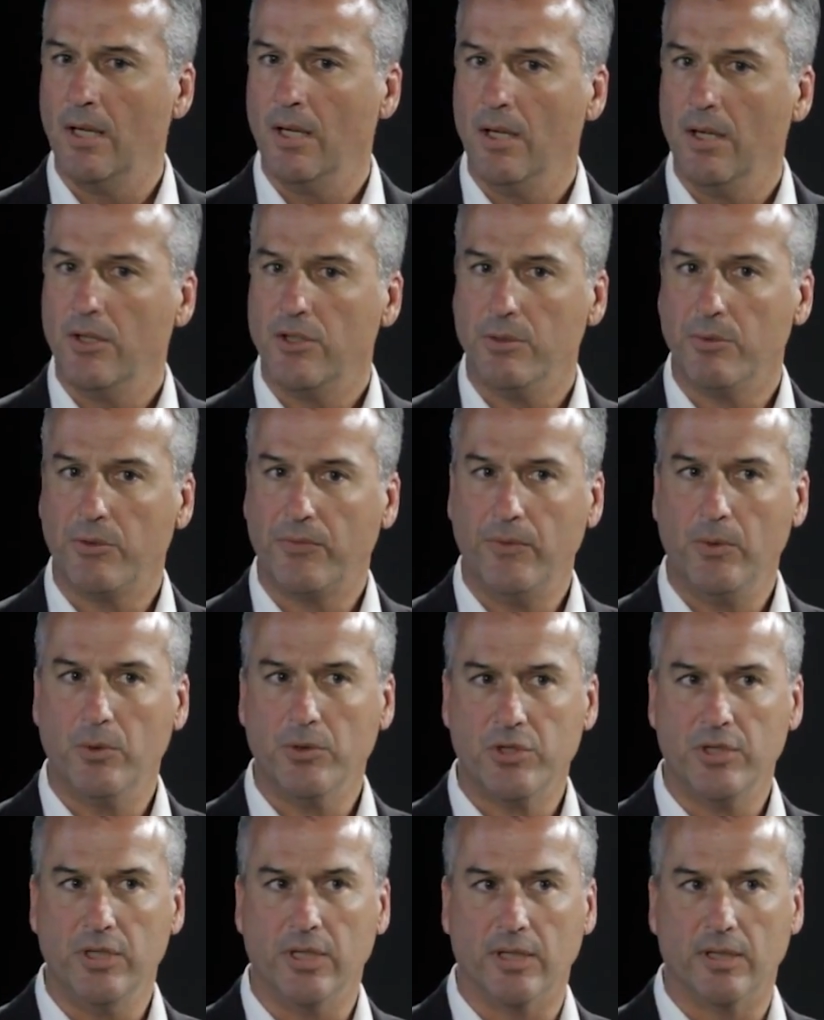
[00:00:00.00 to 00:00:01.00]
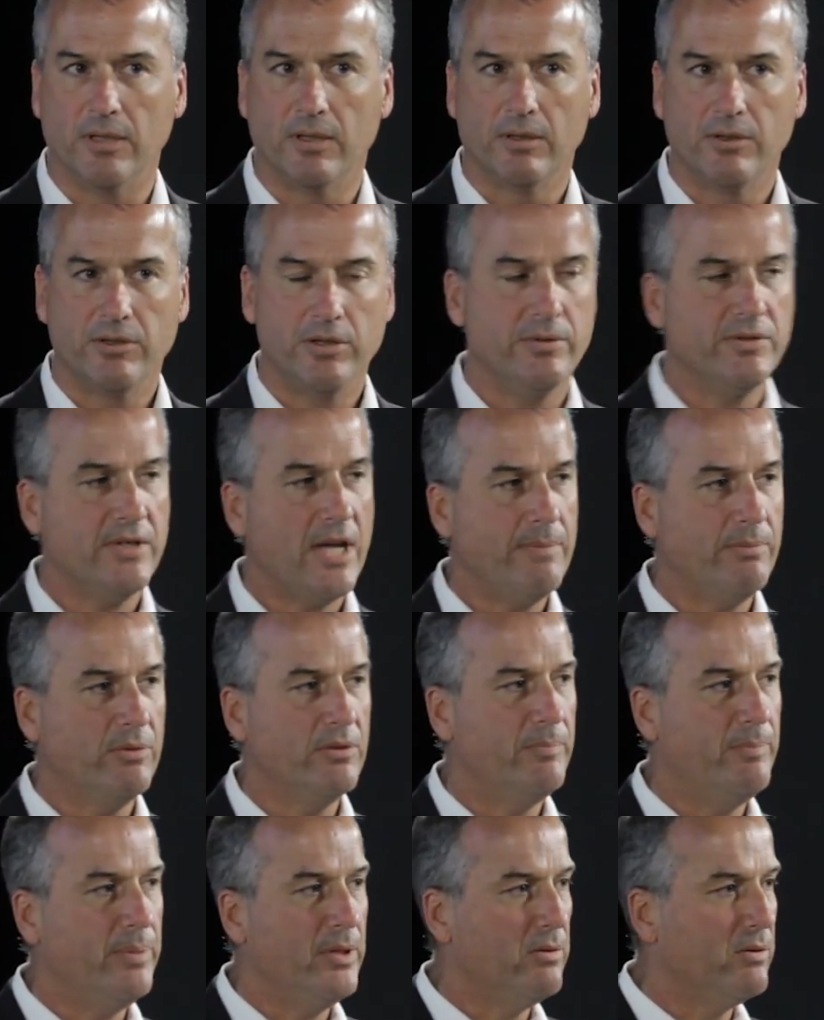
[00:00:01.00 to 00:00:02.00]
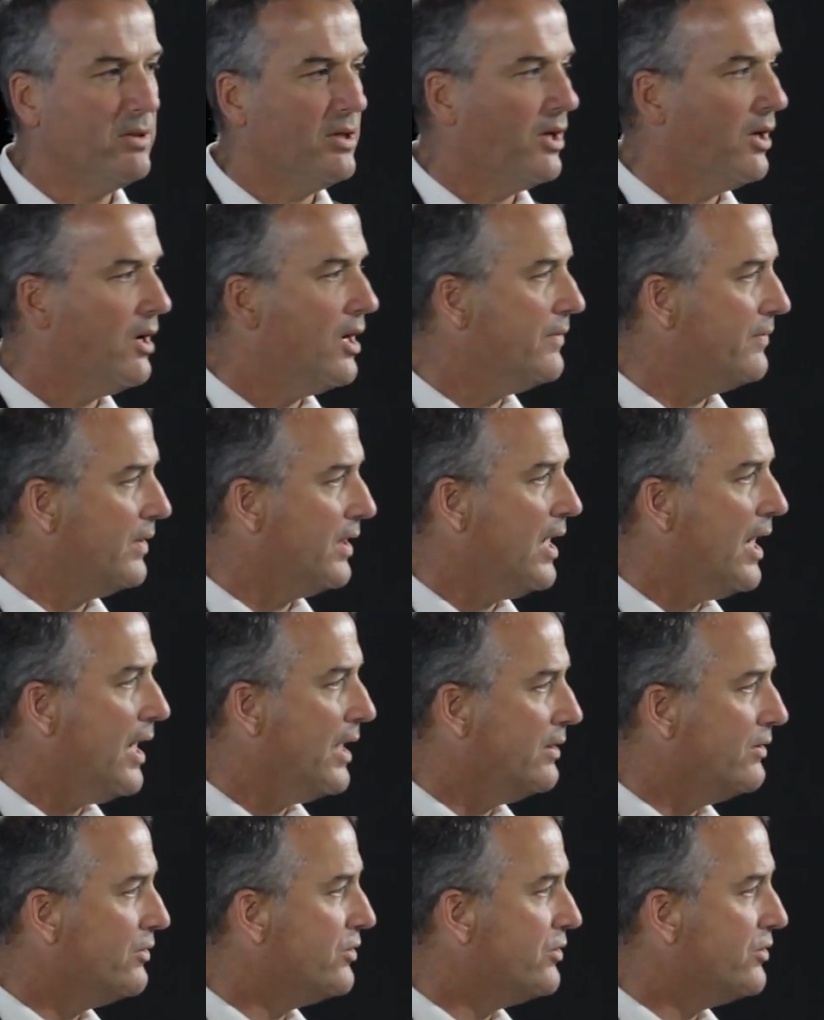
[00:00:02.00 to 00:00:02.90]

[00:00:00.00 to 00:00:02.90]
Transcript: She was fortunate. She was able to build her life again.